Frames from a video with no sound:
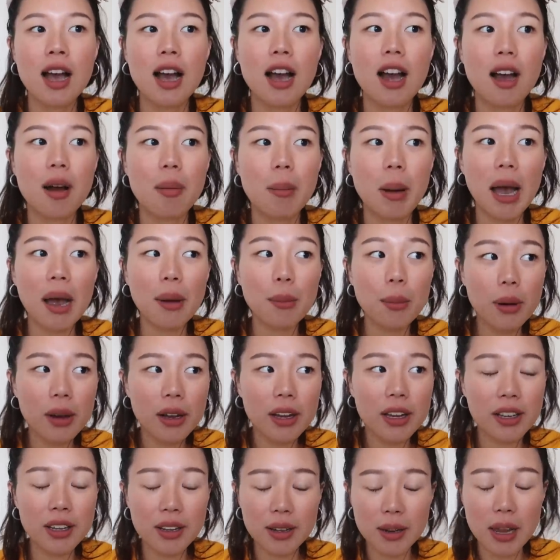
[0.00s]
I
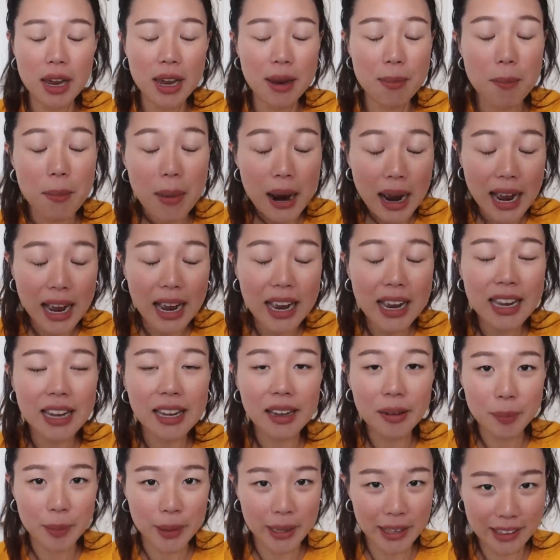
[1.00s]
would, in my
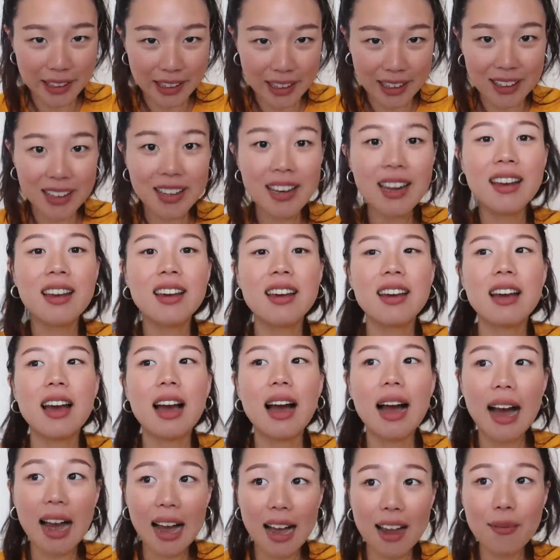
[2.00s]
opinion,
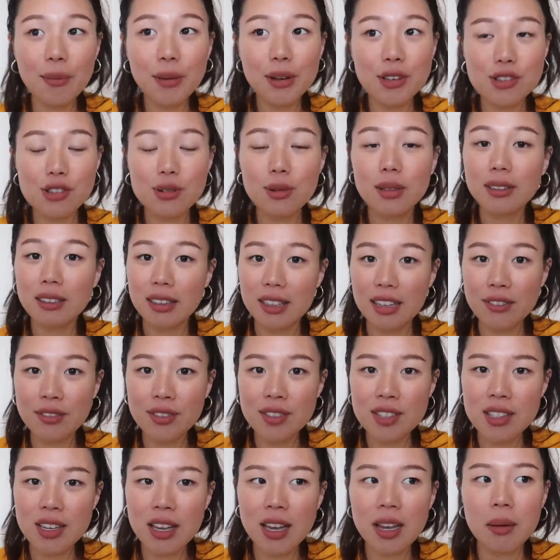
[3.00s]
I would do a
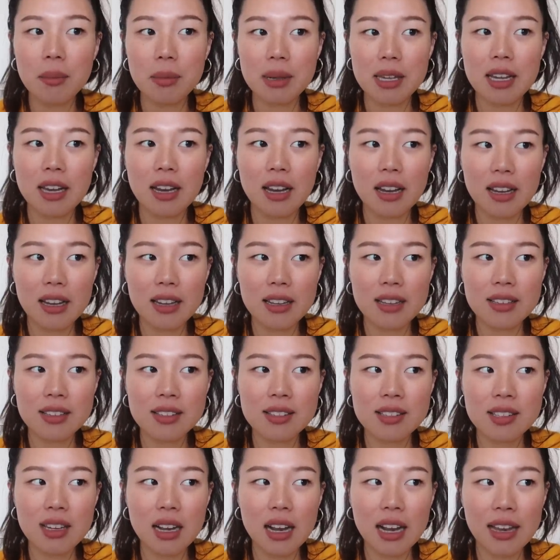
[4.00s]
lift
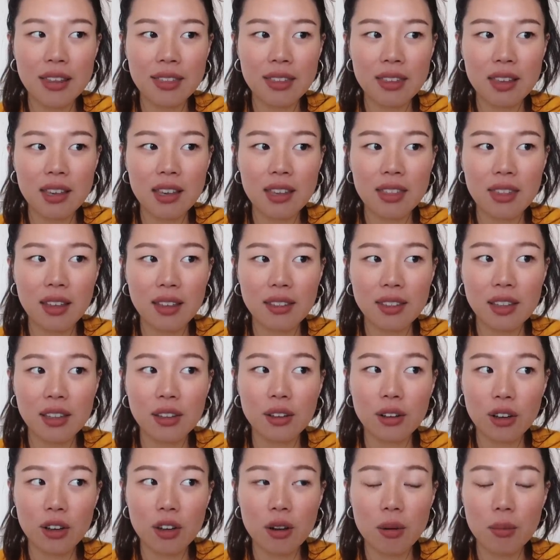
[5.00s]
because I think that they
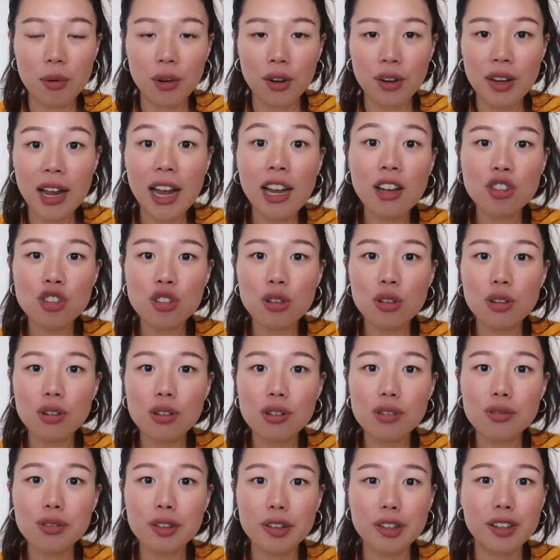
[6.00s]
look more
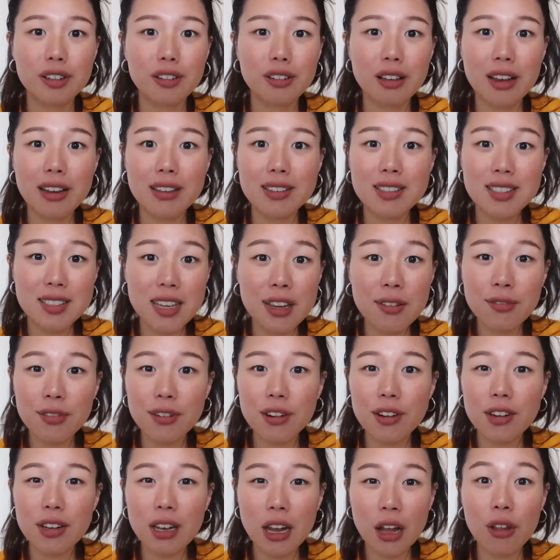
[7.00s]
natural. They're a lot
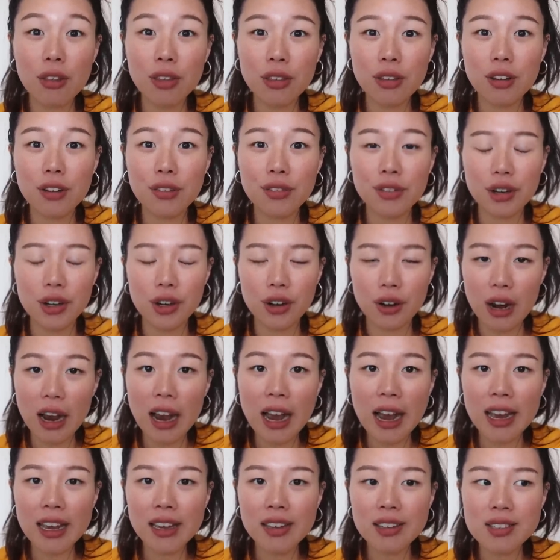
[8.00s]
safer and healthier for your
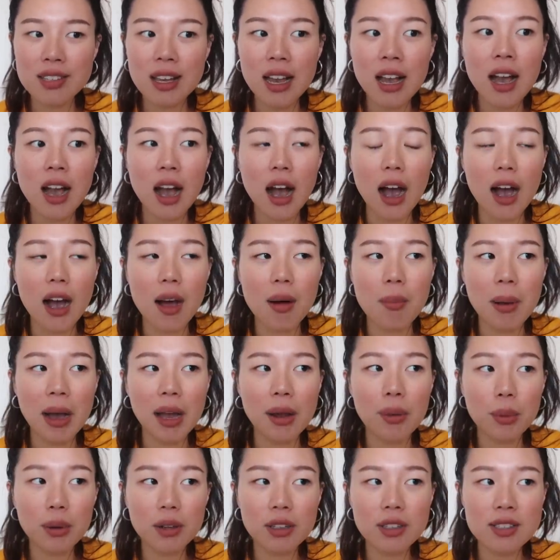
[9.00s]
eyes.
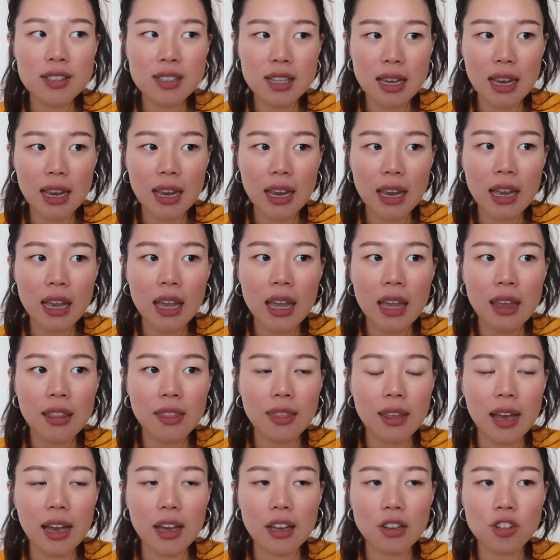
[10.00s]
I will say
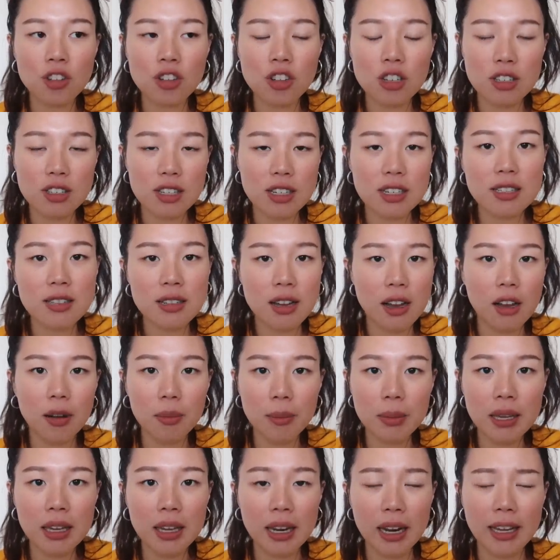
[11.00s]
that she did tell
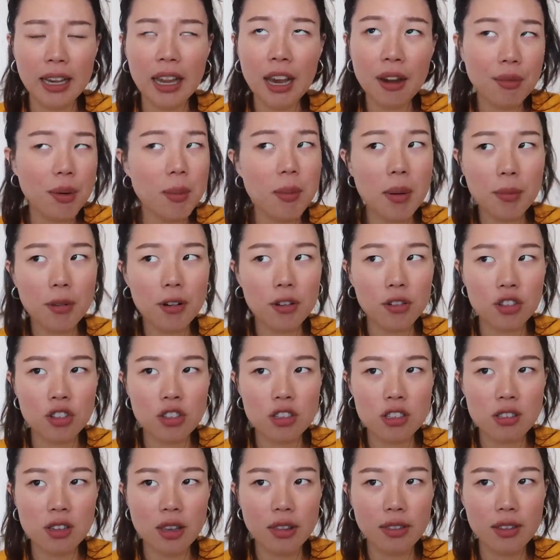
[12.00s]
me, and I can't remember if
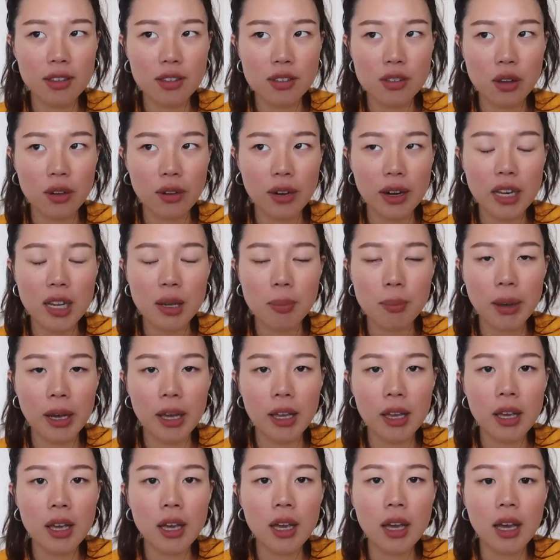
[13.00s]
she said this already, but